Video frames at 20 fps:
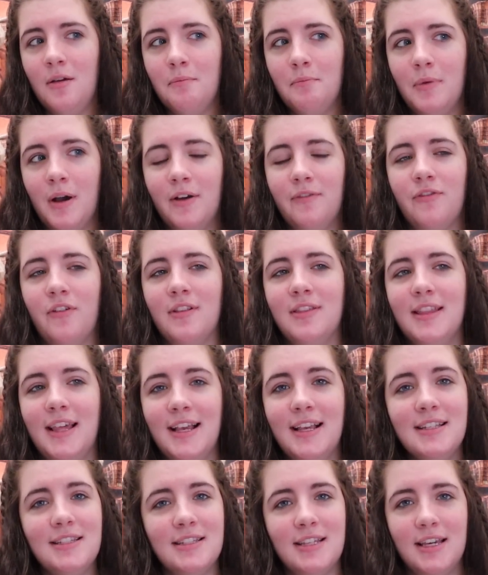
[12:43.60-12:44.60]
but for
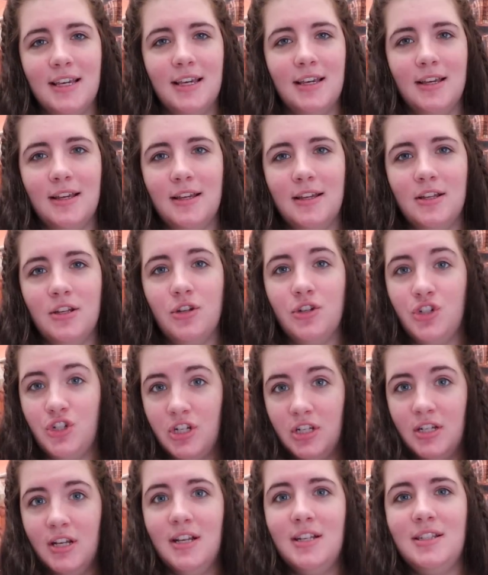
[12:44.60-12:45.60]
Lacey,
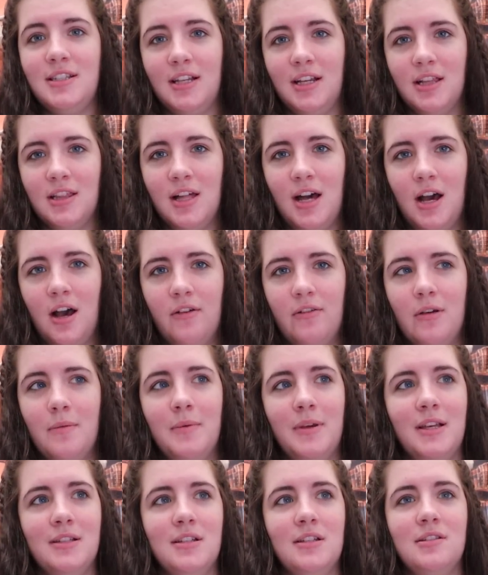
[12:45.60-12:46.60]
she does think a lot of it
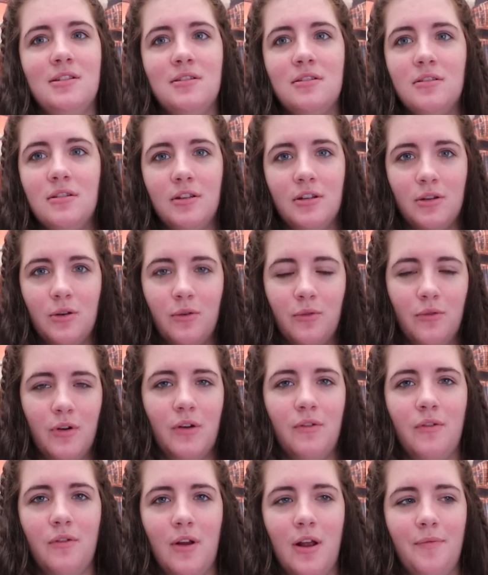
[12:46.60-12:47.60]
because it's, you know,
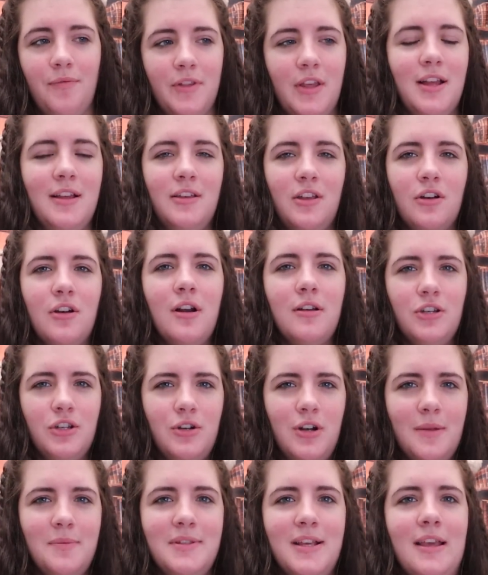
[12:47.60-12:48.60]
do you know
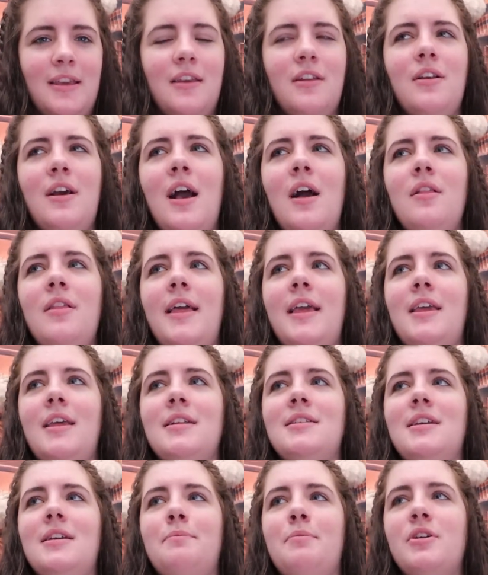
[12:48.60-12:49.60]
what I'm saying? You know how, like,
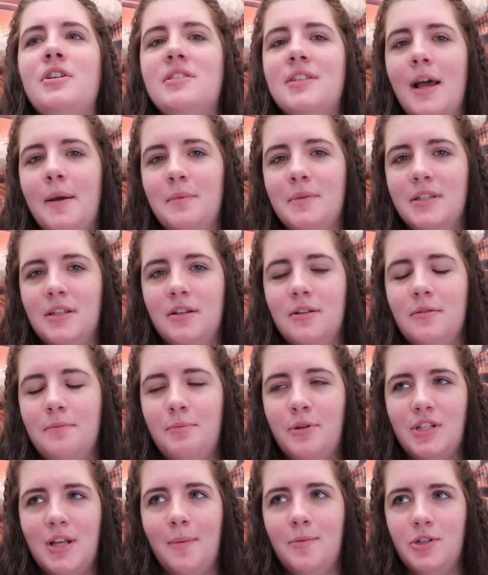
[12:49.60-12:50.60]
it's like
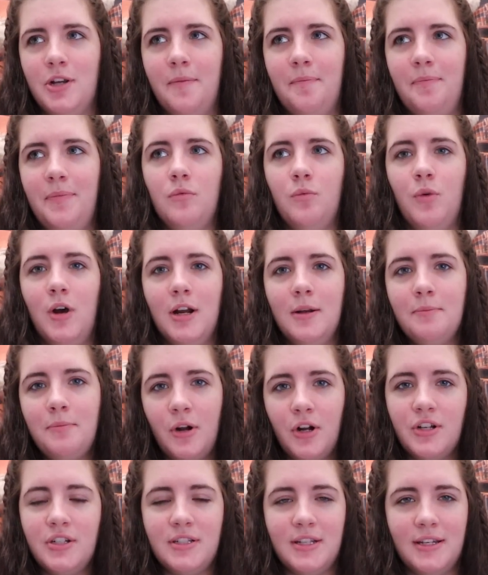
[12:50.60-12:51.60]
perception. One
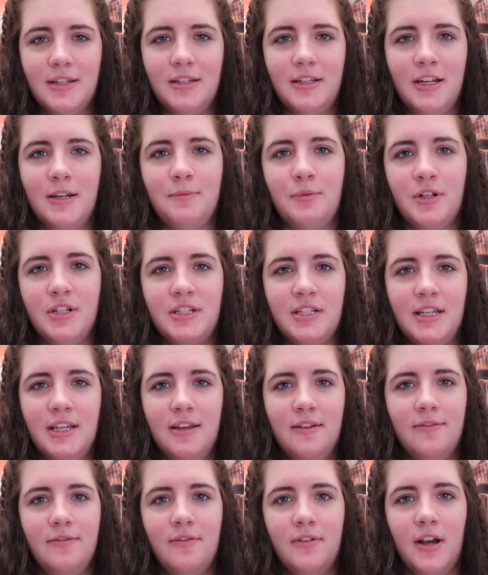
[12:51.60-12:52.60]
person can
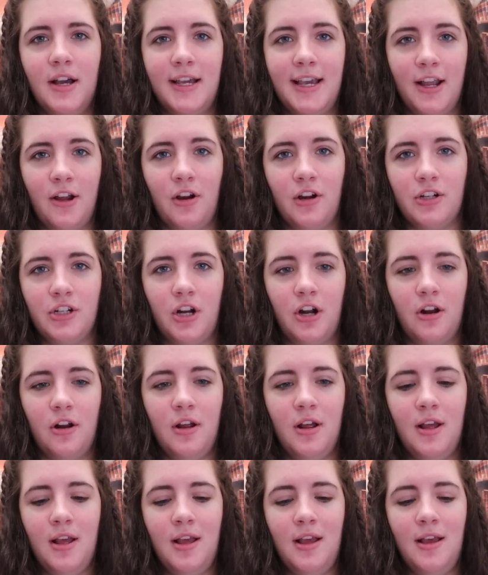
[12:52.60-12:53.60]
perceive a character
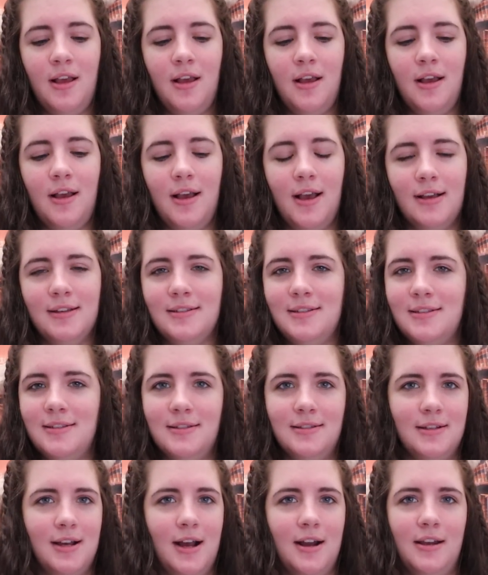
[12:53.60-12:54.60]
as
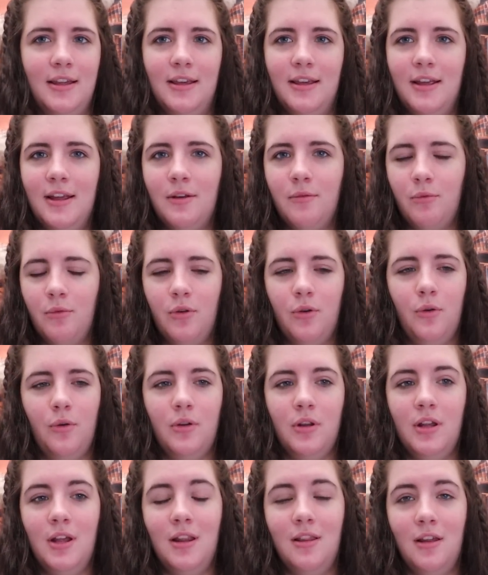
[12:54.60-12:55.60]
snotty and
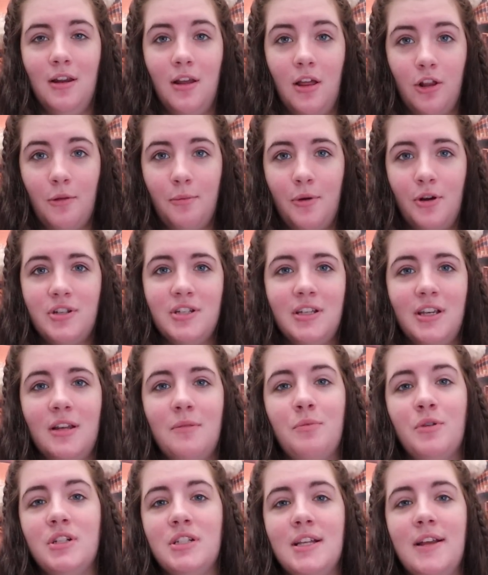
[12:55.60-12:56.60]
rude, and another person can
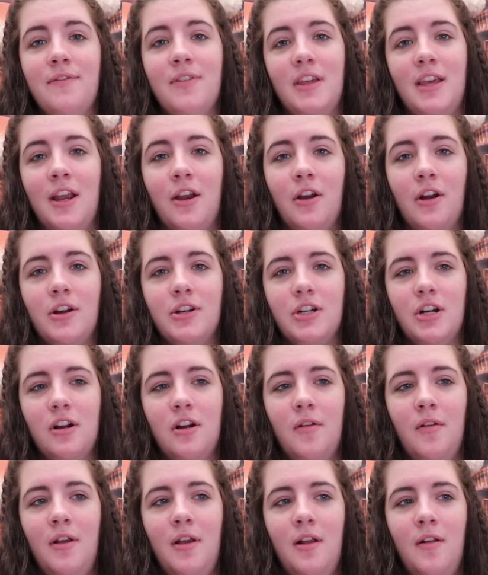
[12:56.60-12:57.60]
perceive the
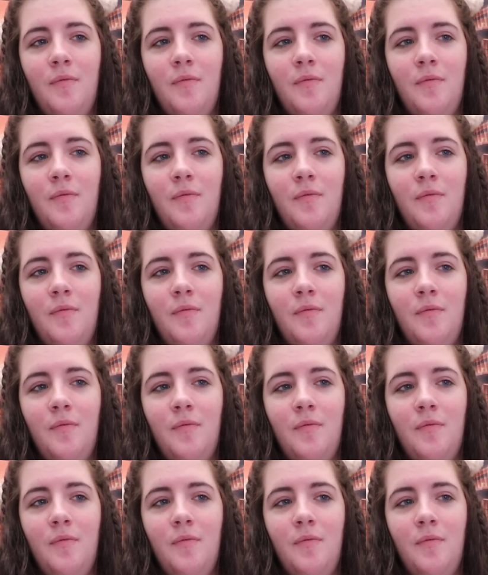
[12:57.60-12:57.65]
character